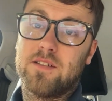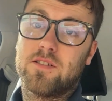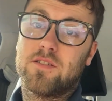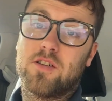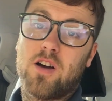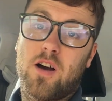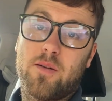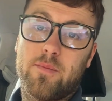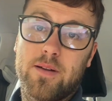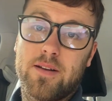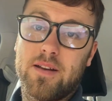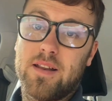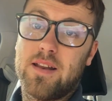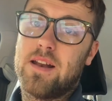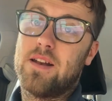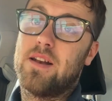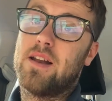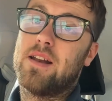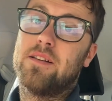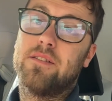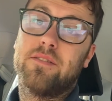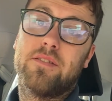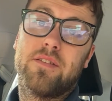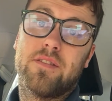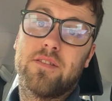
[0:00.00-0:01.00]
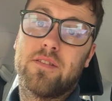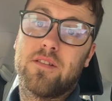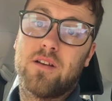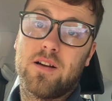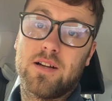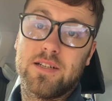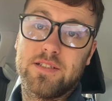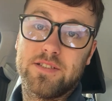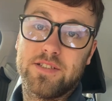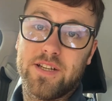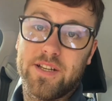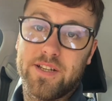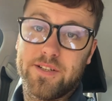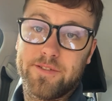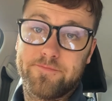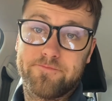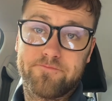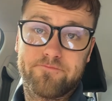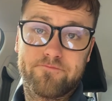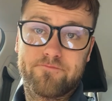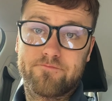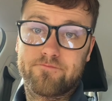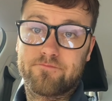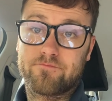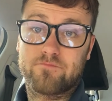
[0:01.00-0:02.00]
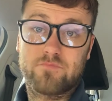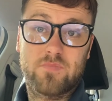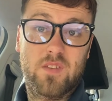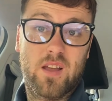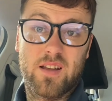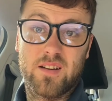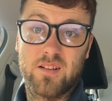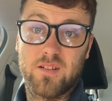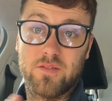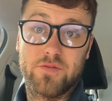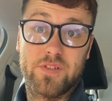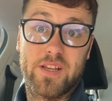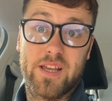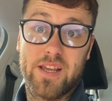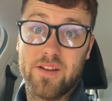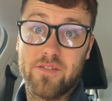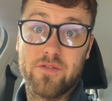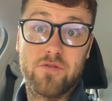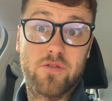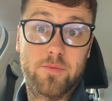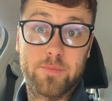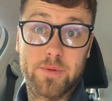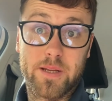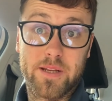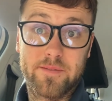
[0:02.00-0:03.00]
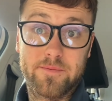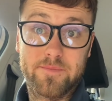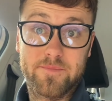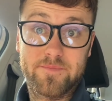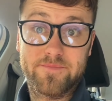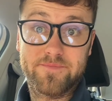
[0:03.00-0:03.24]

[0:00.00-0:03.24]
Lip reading: comment on anything that I do. I'd love to hear from you.